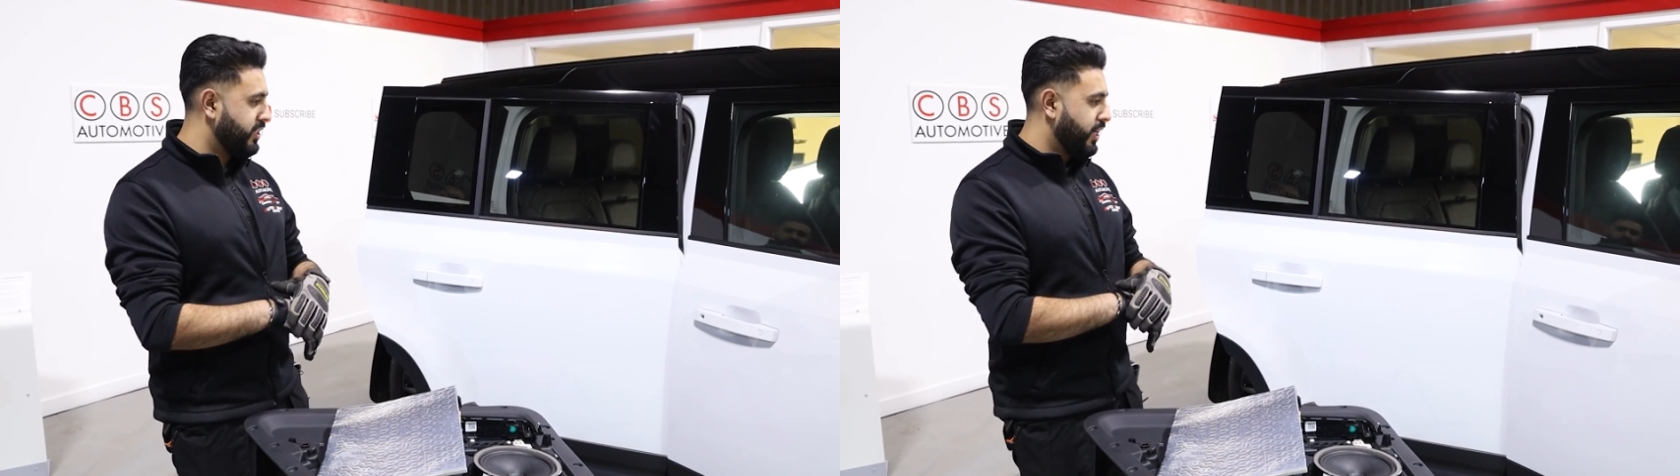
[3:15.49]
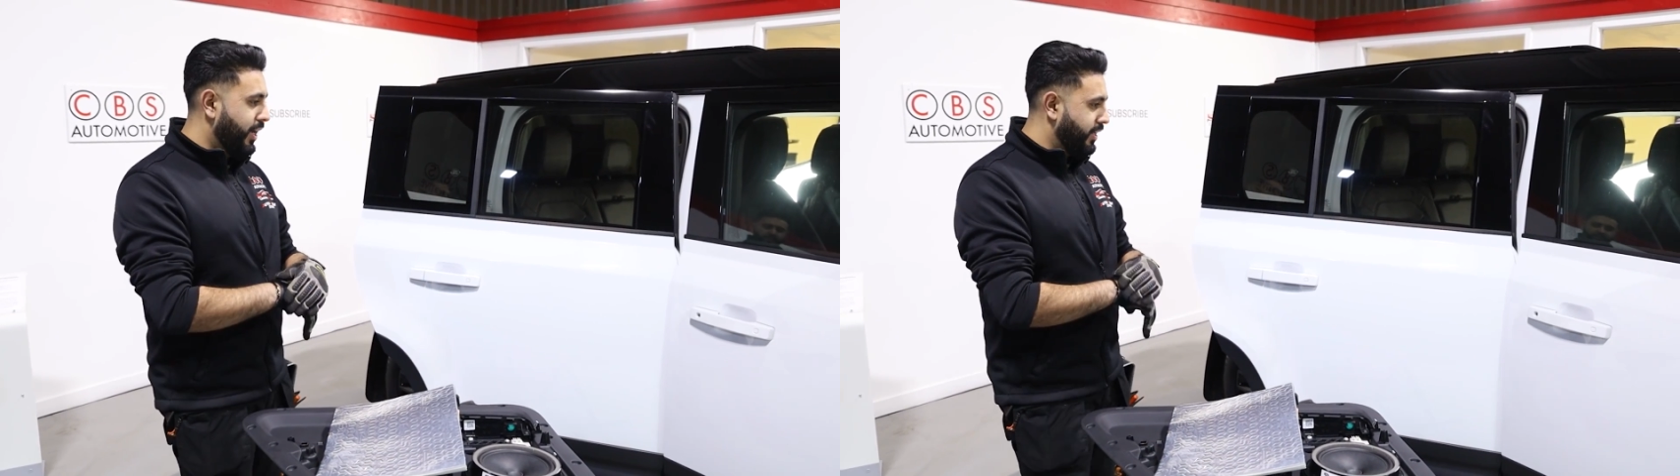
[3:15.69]

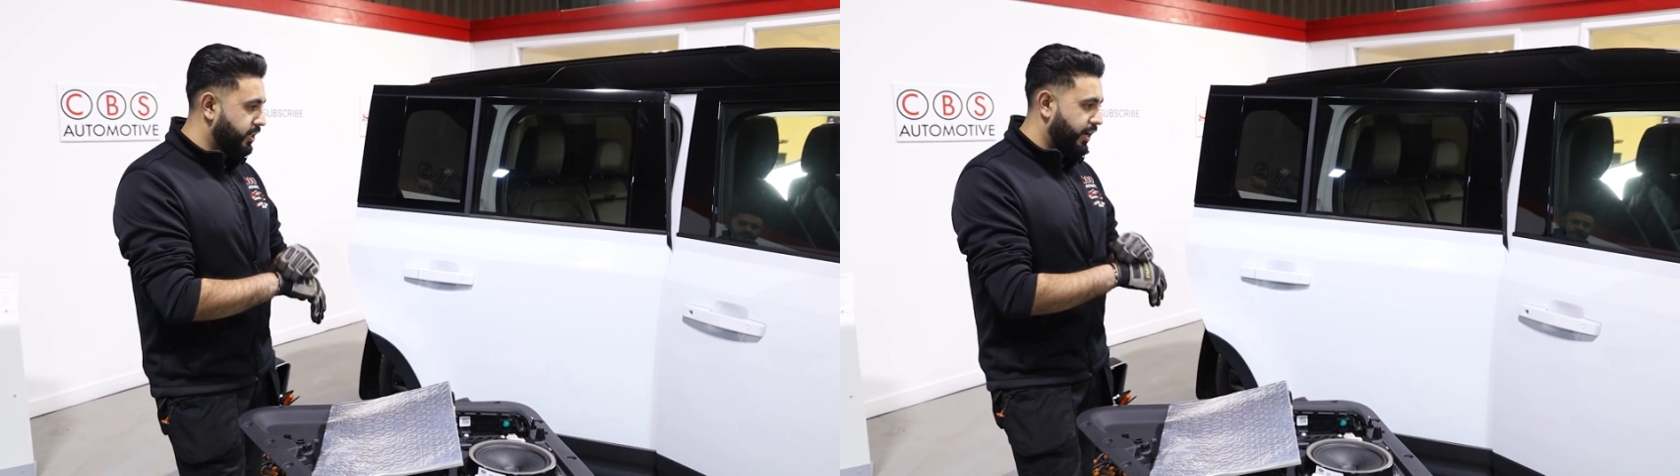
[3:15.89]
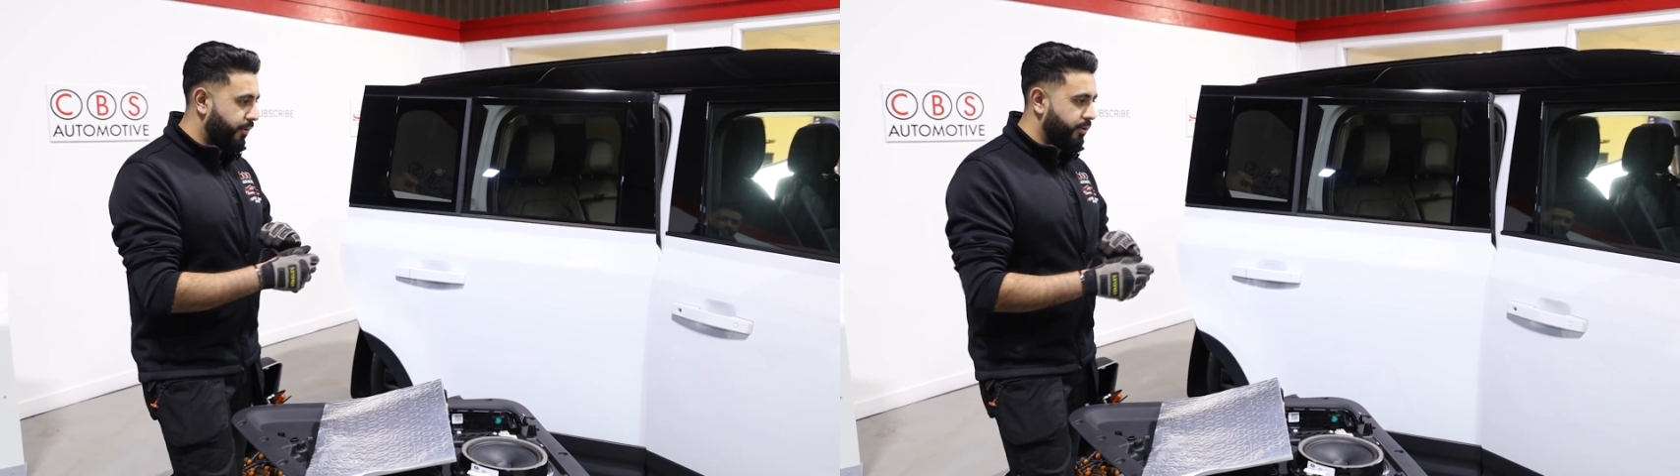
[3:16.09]
I
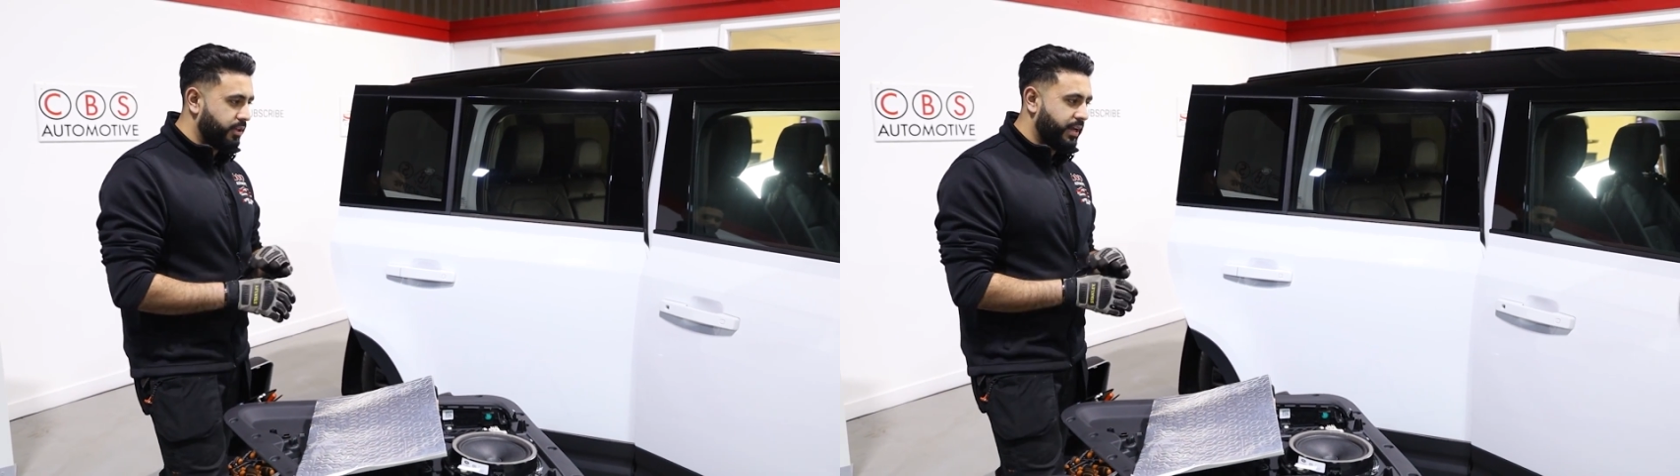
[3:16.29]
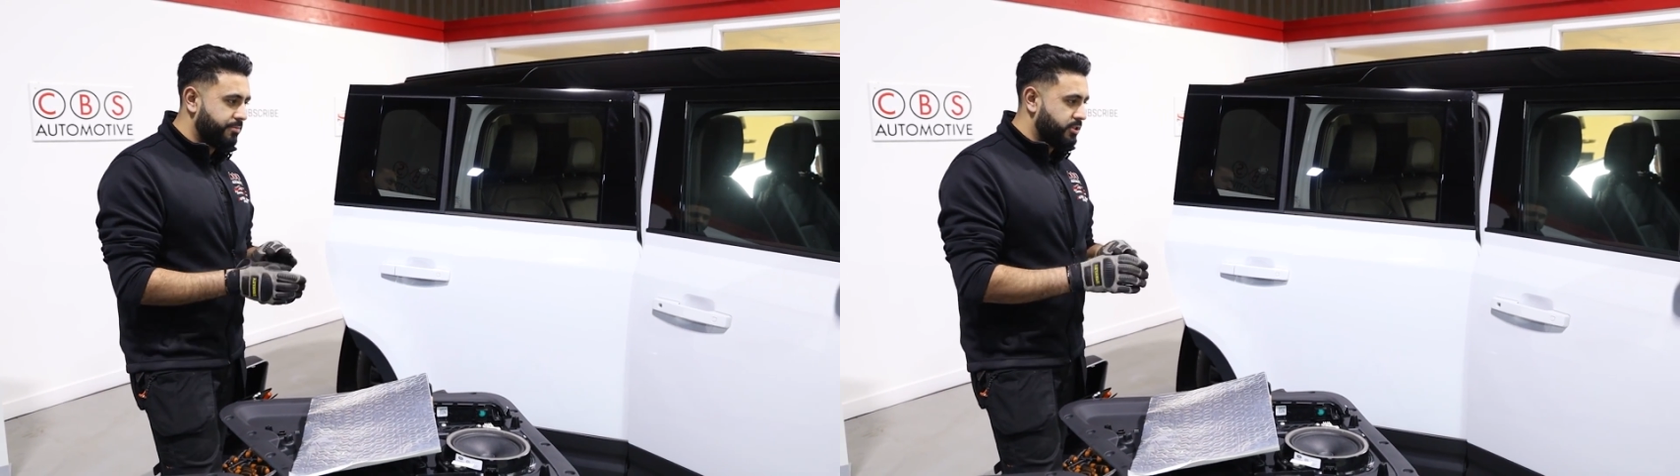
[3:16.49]
don't know how well the
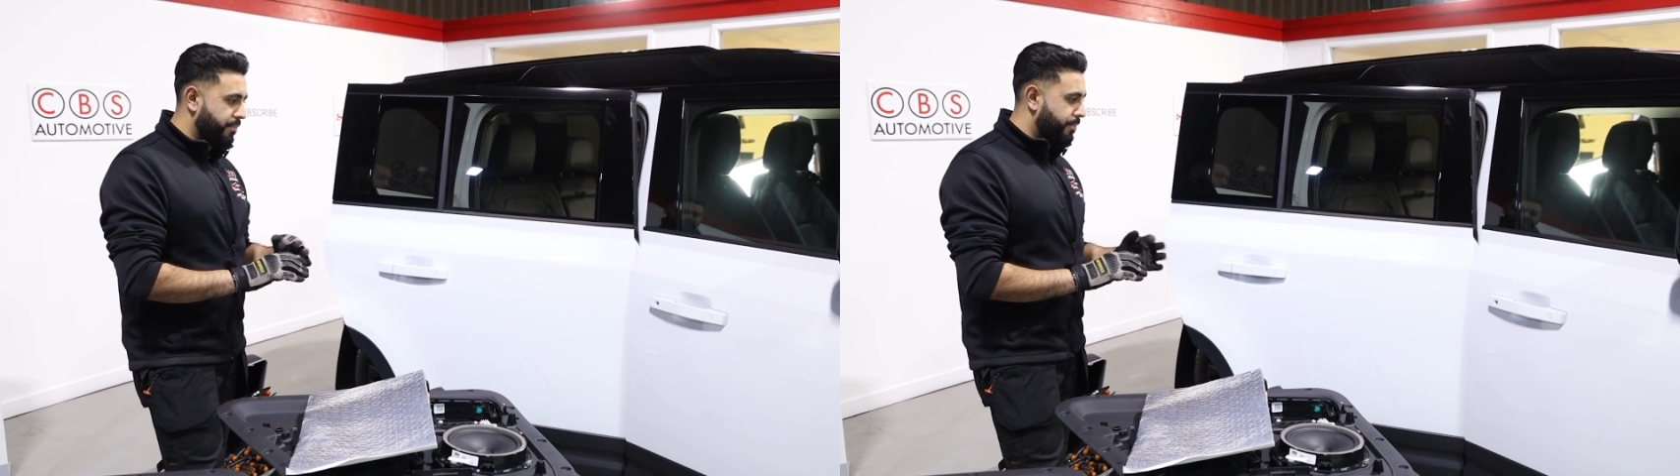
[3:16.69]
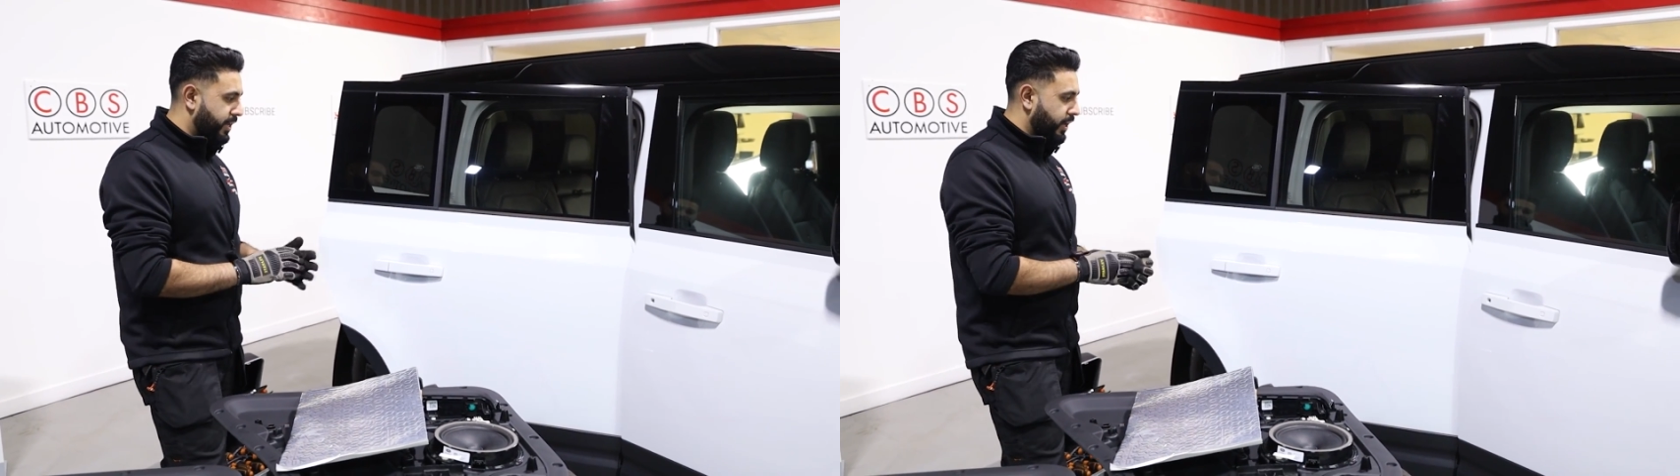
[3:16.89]
camera's
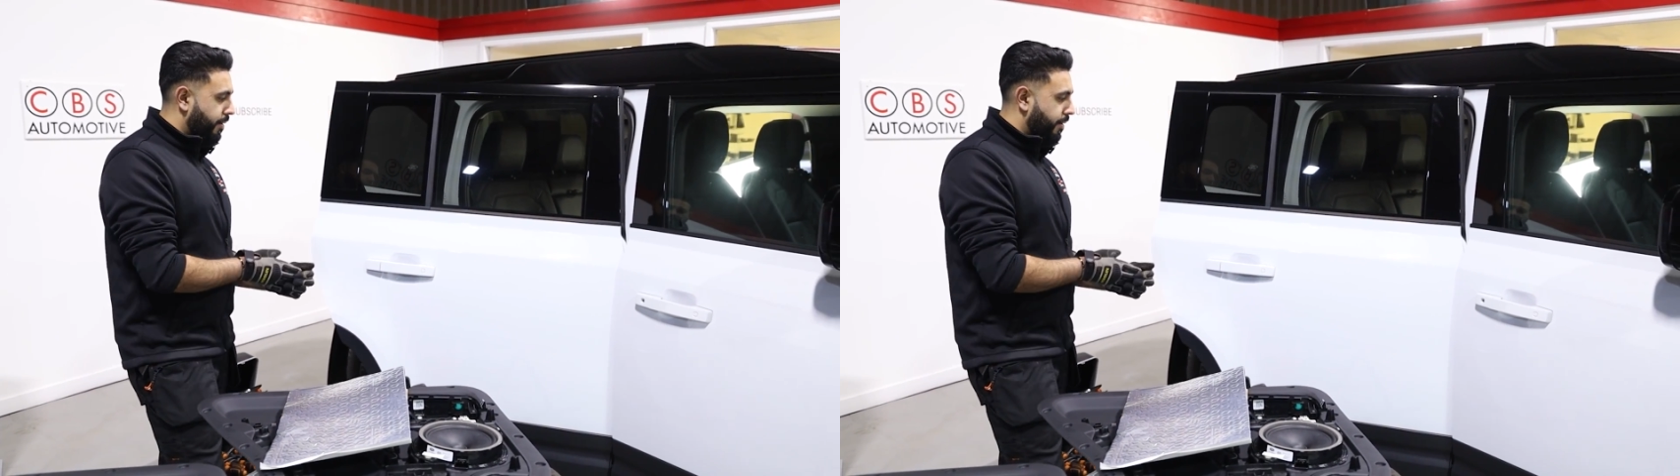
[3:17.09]
going to pick it